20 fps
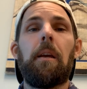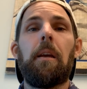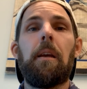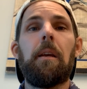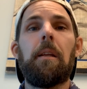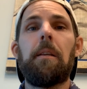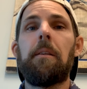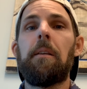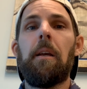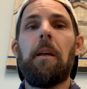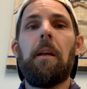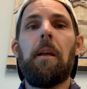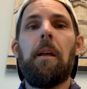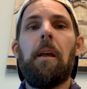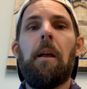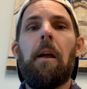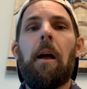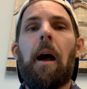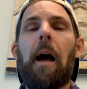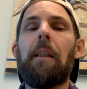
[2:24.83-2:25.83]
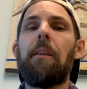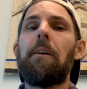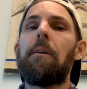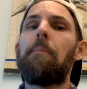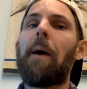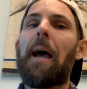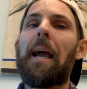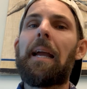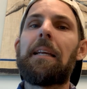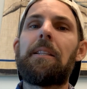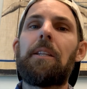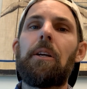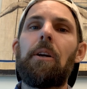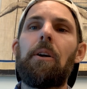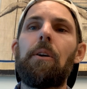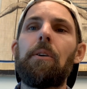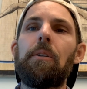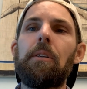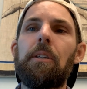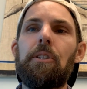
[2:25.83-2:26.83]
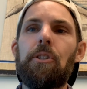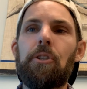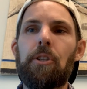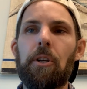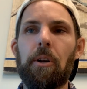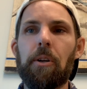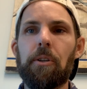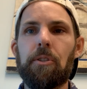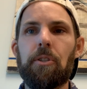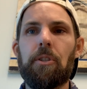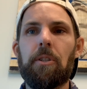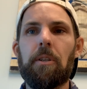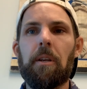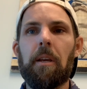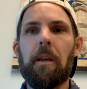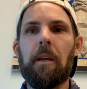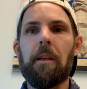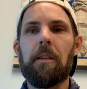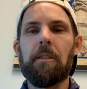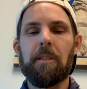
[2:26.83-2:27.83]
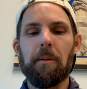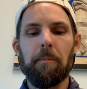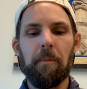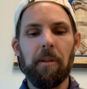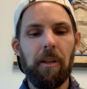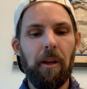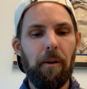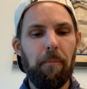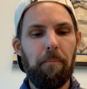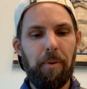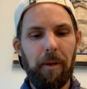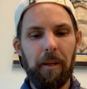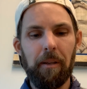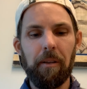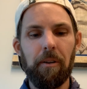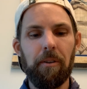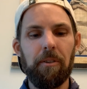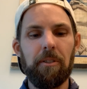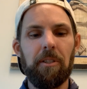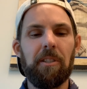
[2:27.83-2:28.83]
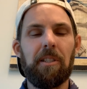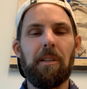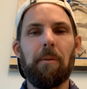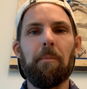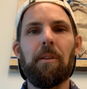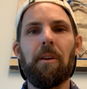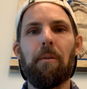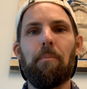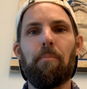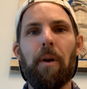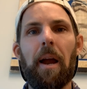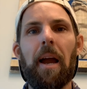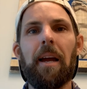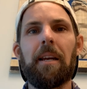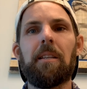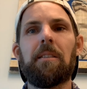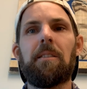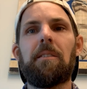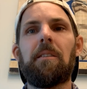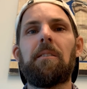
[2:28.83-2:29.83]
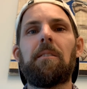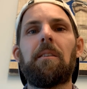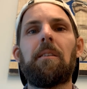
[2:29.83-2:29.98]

And I look back at the early church and some of their pillars and some of their practices,